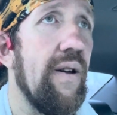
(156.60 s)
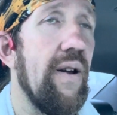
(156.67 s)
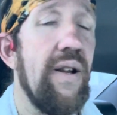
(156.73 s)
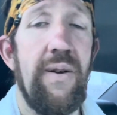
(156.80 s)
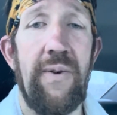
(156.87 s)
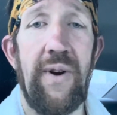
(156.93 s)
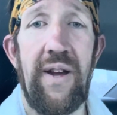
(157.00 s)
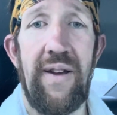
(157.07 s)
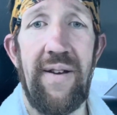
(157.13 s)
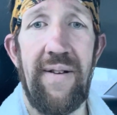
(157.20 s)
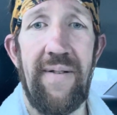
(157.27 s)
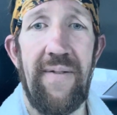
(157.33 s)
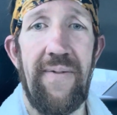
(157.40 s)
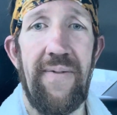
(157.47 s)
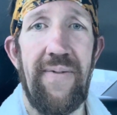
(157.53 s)
anyway
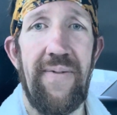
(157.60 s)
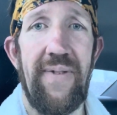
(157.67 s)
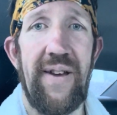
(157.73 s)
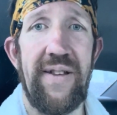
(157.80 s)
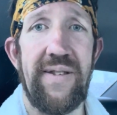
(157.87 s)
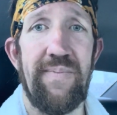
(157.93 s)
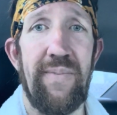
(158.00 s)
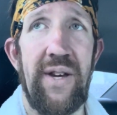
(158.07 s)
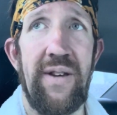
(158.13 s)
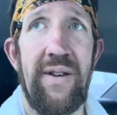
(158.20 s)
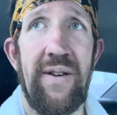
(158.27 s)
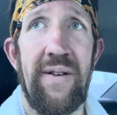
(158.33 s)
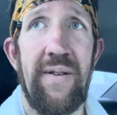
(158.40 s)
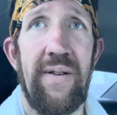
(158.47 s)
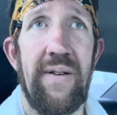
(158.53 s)
that's me
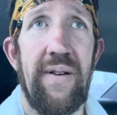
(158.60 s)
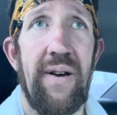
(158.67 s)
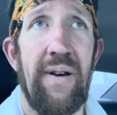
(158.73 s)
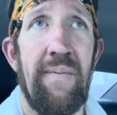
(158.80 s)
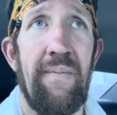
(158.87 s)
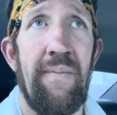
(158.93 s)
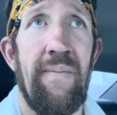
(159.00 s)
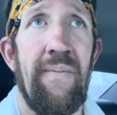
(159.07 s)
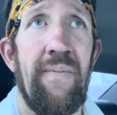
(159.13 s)
um,